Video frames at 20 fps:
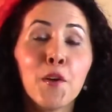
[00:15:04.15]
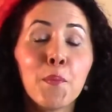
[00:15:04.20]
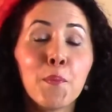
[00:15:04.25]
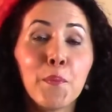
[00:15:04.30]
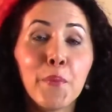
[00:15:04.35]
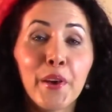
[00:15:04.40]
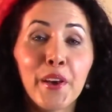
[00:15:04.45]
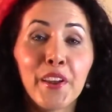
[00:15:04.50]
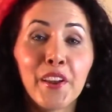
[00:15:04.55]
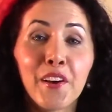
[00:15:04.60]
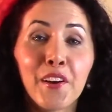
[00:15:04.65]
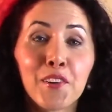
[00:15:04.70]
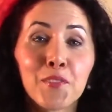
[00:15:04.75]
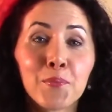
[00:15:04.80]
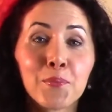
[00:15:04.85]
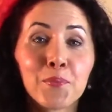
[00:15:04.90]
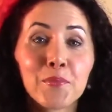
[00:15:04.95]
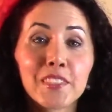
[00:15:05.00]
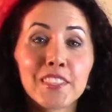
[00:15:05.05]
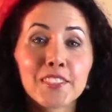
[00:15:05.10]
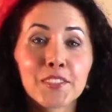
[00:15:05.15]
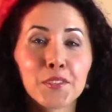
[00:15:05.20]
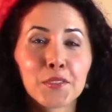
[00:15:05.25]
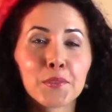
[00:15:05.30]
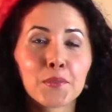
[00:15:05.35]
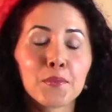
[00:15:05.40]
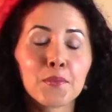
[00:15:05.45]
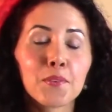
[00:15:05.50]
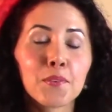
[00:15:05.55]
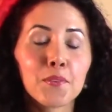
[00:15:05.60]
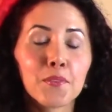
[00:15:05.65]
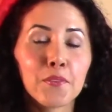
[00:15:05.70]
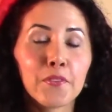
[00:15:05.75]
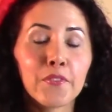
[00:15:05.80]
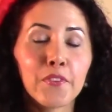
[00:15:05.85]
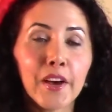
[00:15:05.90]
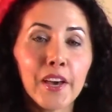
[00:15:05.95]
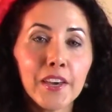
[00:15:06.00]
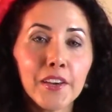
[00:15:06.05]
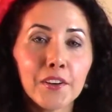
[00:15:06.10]
But so
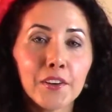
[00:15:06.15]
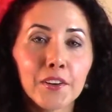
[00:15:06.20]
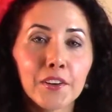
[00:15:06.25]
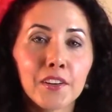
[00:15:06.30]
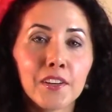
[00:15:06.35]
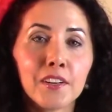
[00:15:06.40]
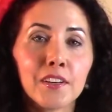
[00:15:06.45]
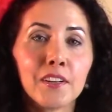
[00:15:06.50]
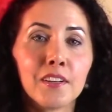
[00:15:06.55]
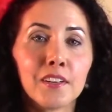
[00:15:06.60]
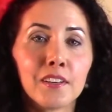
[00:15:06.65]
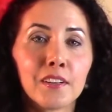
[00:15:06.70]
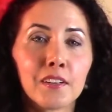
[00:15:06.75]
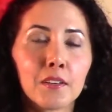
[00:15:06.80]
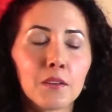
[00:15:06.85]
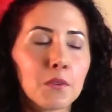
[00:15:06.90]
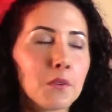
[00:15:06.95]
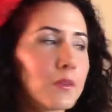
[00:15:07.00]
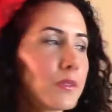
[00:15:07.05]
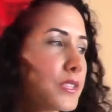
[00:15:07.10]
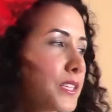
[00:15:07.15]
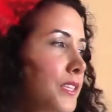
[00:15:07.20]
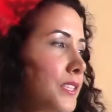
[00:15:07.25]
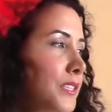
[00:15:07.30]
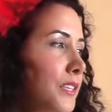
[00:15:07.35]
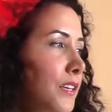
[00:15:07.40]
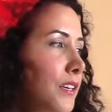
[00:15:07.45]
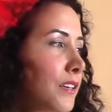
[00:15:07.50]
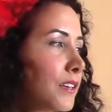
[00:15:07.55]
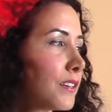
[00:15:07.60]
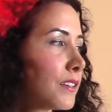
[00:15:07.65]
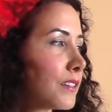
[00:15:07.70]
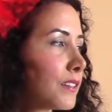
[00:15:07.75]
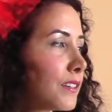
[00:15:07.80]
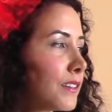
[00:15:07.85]
fire, what was I saying?